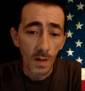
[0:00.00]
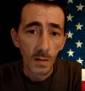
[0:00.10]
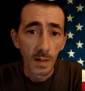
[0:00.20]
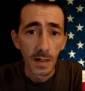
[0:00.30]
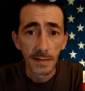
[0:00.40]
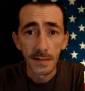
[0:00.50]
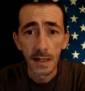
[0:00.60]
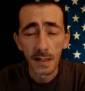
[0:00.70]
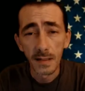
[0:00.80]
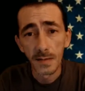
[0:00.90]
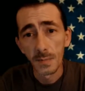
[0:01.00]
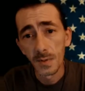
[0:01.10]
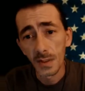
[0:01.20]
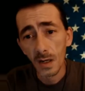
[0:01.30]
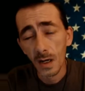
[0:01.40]
Hit like and
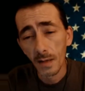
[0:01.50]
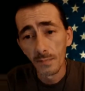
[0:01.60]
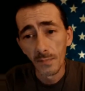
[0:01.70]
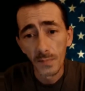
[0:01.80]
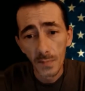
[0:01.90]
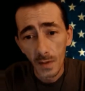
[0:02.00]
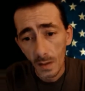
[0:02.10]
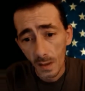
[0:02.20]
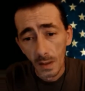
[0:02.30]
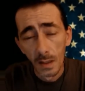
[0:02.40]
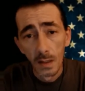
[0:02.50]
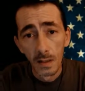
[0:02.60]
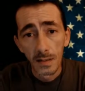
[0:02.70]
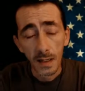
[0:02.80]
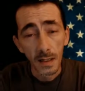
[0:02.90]
subscribe.
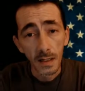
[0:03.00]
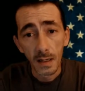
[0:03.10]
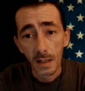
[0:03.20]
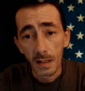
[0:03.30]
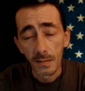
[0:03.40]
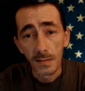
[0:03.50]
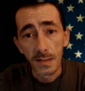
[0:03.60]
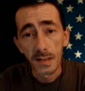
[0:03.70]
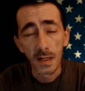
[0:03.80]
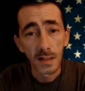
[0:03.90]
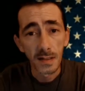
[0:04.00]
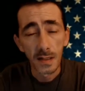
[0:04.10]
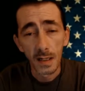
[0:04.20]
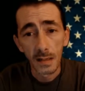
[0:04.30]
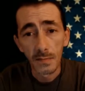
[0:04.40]
Take care, stay
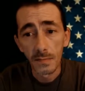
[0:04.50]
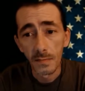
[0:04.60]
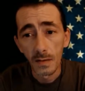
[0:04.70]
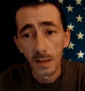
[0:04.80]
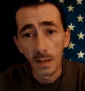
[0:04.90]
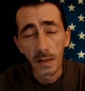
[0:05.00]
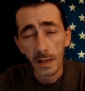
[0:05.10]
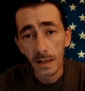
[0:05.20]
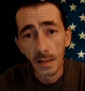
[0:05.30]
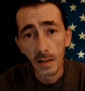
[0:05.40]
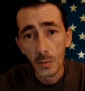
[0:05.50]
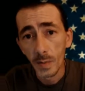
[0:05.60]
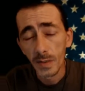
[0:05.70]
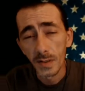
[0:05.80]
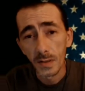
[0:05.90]
safe, and God help
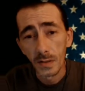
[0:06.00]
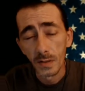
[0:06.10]
us all.